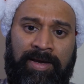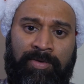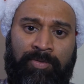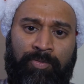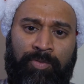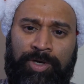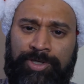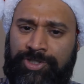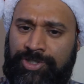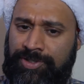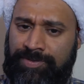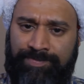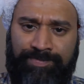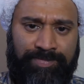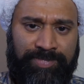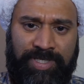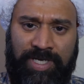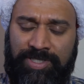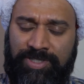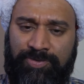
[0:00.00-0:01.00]
which
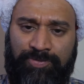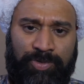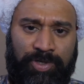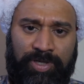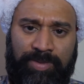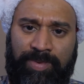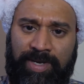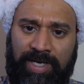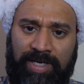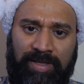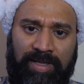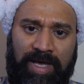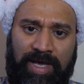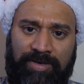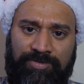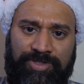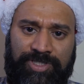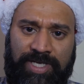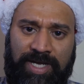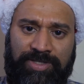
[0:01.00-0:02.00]
doesn't really make a lot
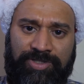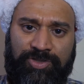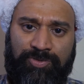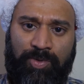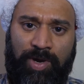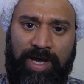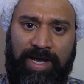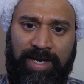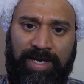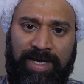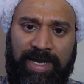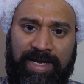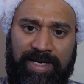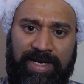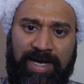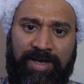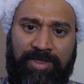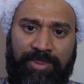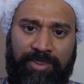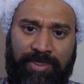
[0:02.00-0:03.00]
of sense why a
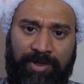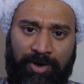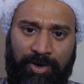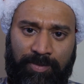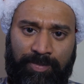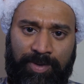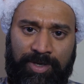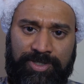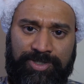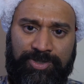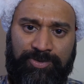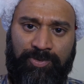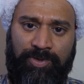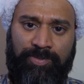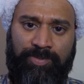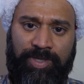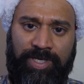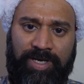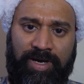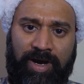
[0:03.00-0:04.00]
canine therapist
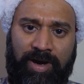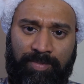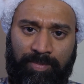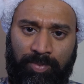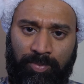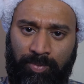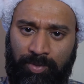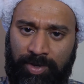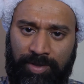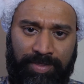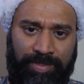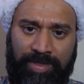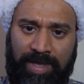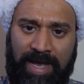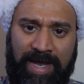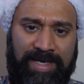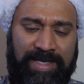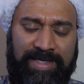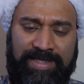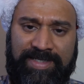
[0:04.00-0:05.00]
would be up with
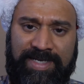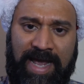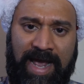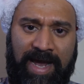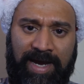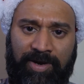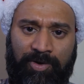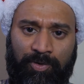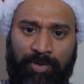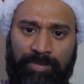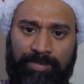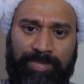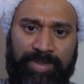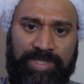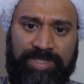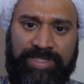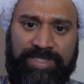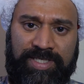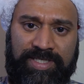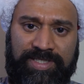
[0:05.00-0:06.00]
any tech or
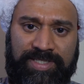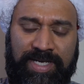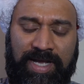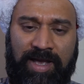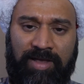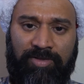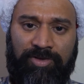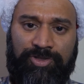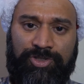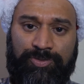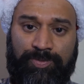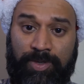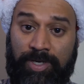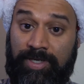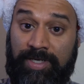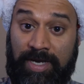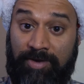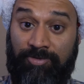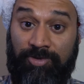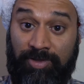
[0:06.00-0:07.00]
business knowledge,
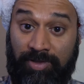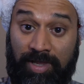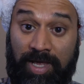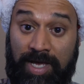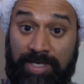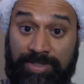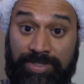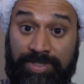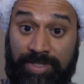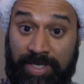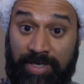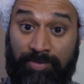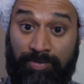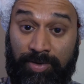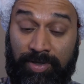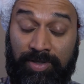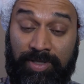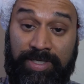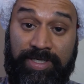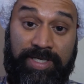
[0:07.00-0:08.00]
but nevertheless, they
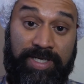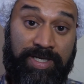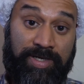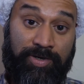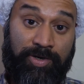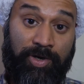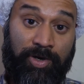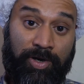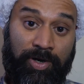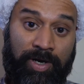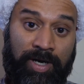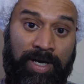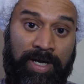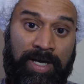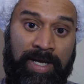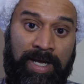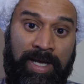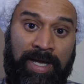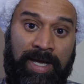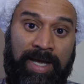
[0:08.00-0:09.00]
really need her.
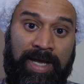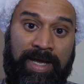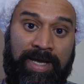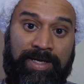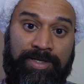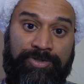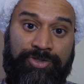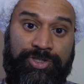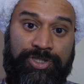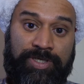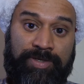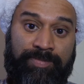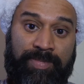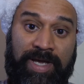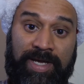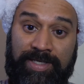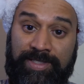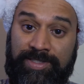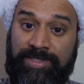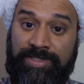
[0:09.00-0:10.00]
And she
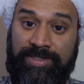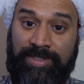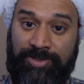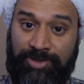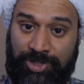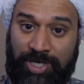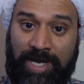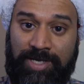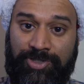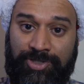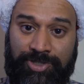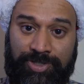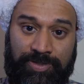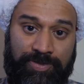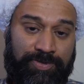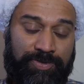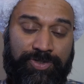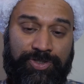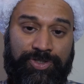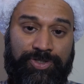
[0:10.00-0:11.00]
makes
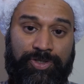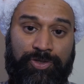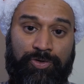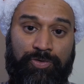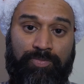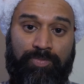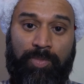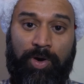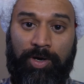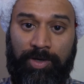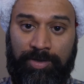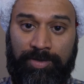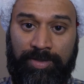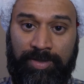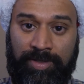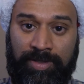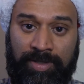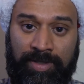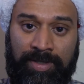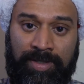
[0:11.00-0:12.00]
suggestions to
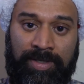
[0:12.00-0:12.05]
Martin,